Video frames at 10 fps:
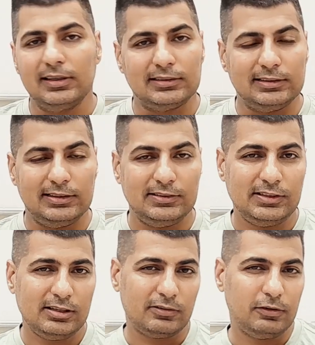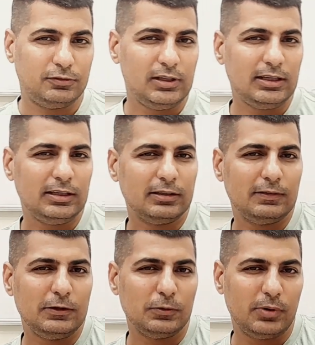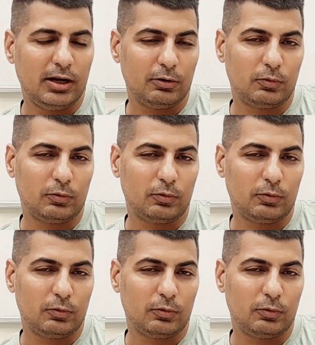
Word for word: inducting these aircraft. So you need a new